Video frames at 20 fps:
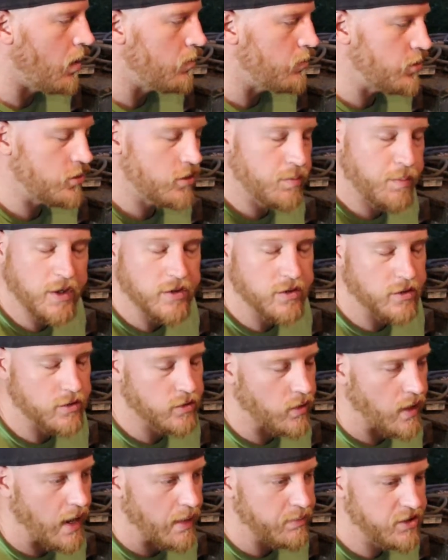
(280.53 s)
just a piece of
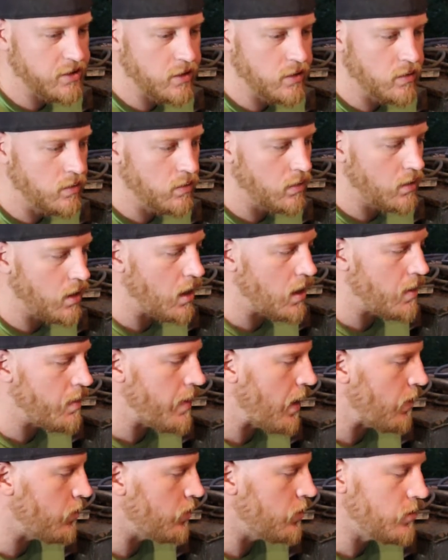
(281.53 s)
scrap steel, and
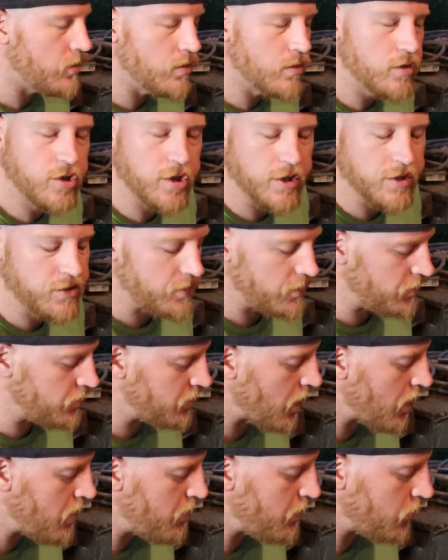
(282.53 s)
that would do just the
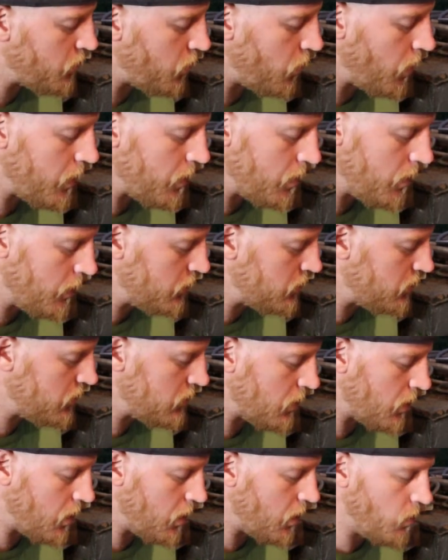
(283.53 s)
same as what
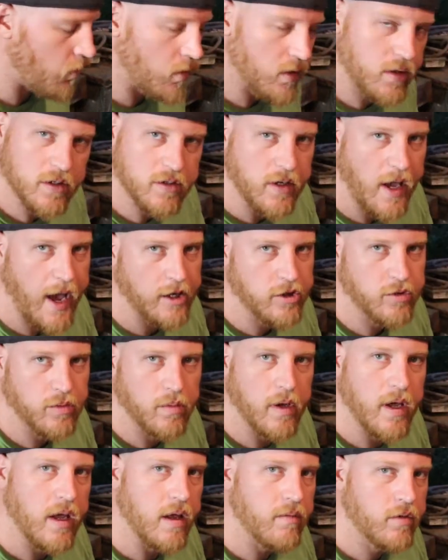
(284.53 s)
this
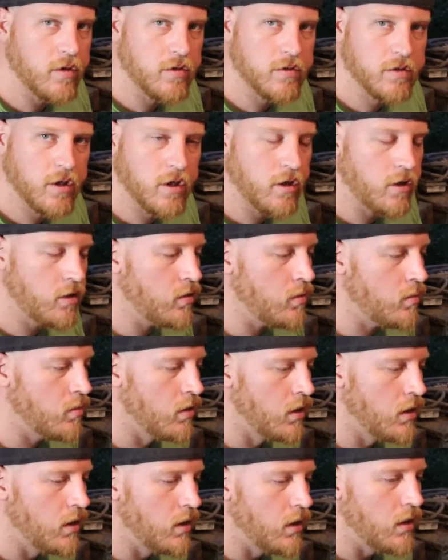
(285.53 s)
actual anvil is going to do.
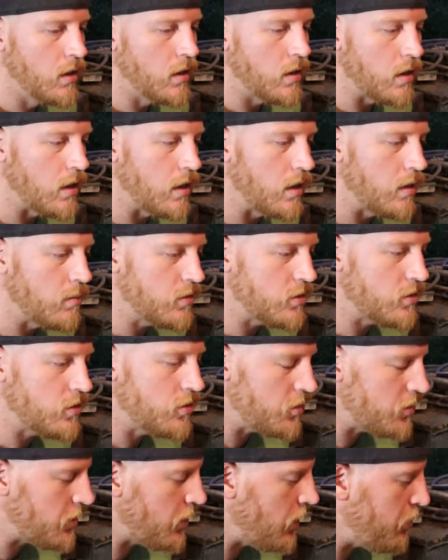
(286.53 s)
So
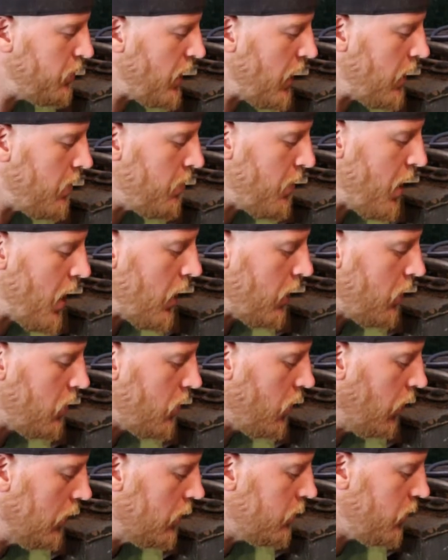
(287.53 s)
just keep that in mind.
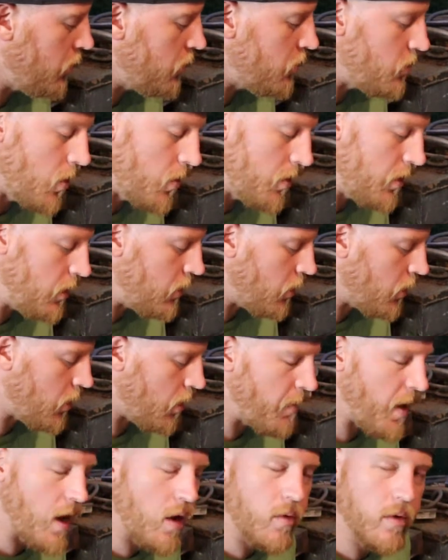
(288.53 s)
You don't need to
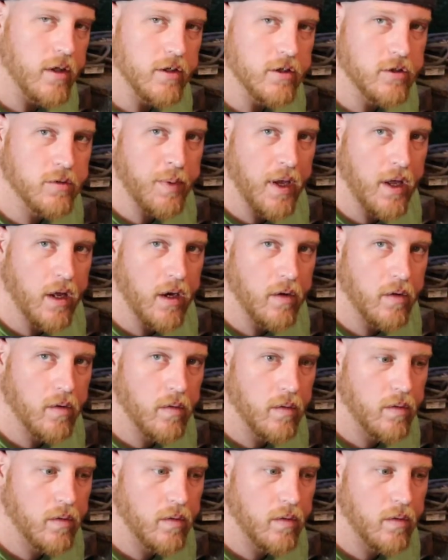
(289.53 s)
come out and spend